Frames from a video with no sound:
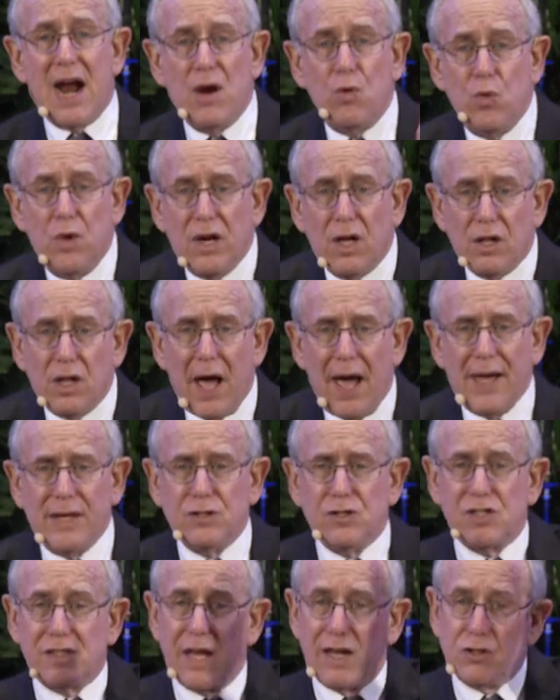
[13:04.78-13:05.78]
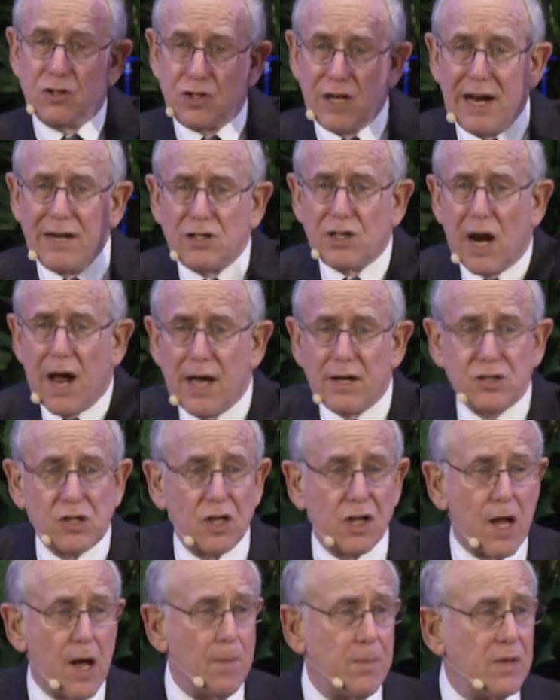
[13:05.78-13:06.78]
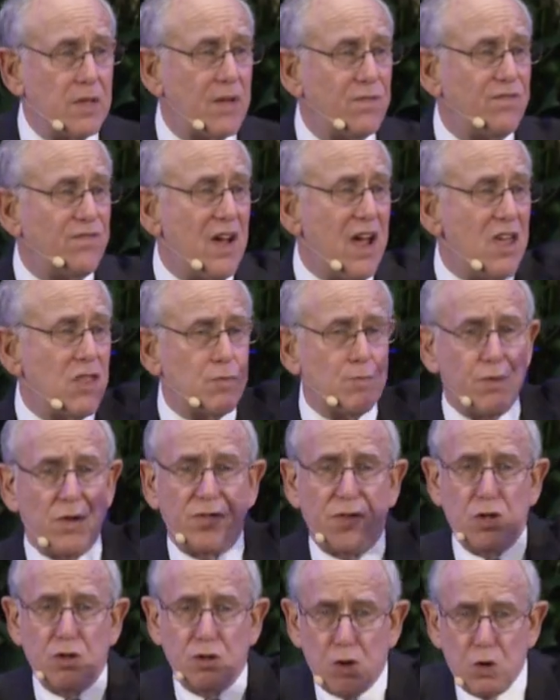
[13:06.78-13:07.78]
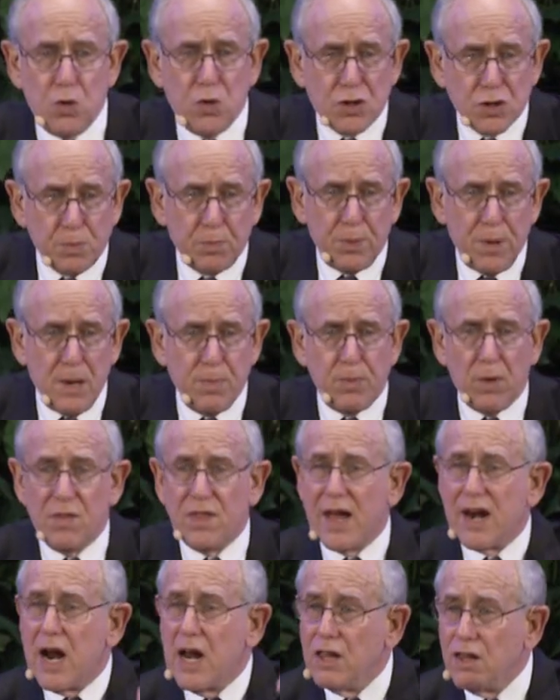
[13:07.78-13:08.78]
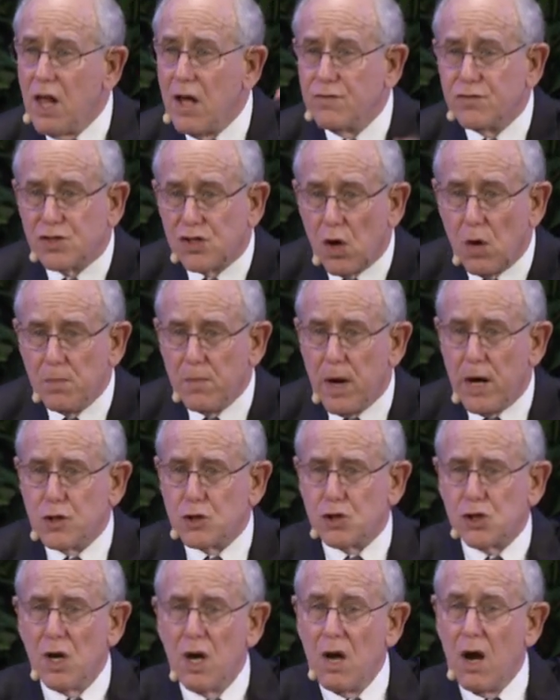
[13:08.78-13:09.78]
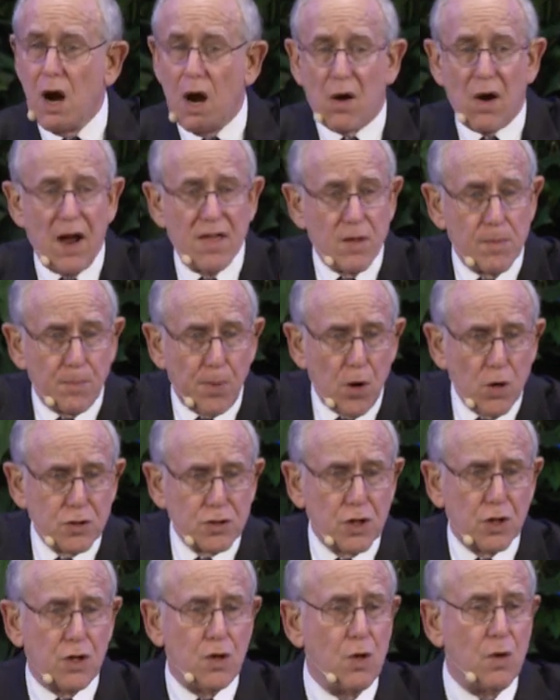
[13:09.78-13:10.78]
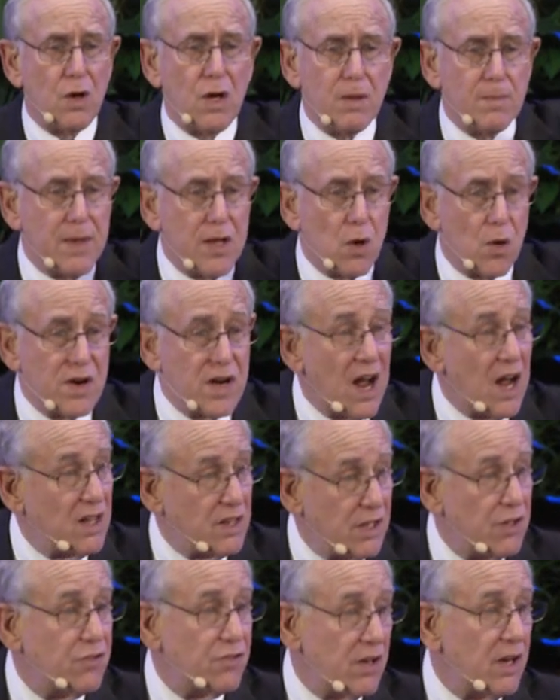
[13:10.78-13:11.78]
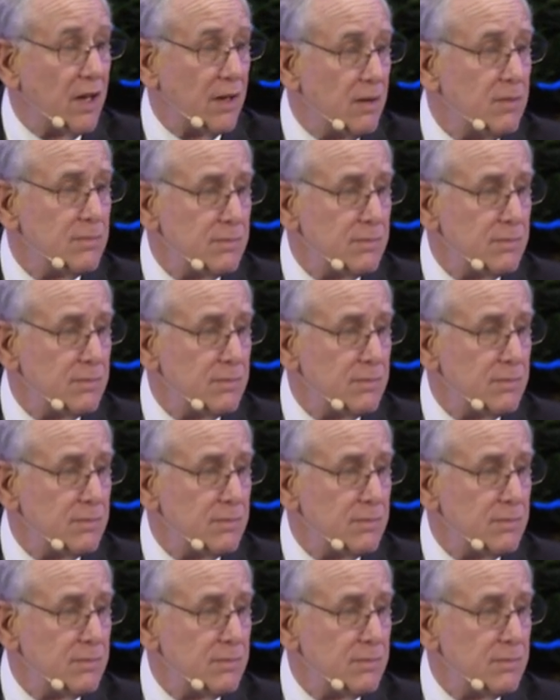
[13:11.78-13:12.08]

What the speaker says: realize that Gentiles are coming to faith, but the Jewish people that I love so much are either persecuting me or not listening.